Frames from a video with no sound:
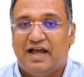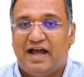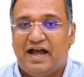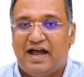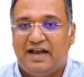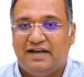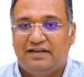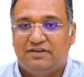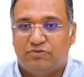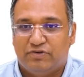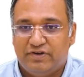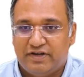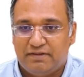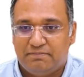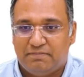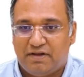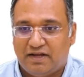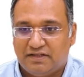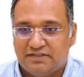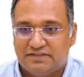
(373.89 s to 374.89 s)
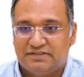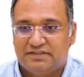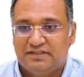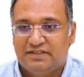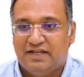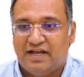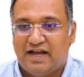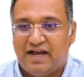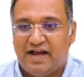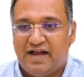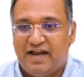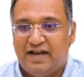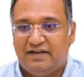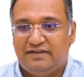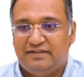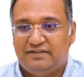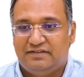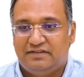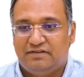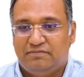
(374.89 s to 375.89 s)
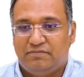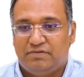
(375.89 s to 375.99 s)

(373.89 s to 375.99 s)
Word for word: and 20 marks and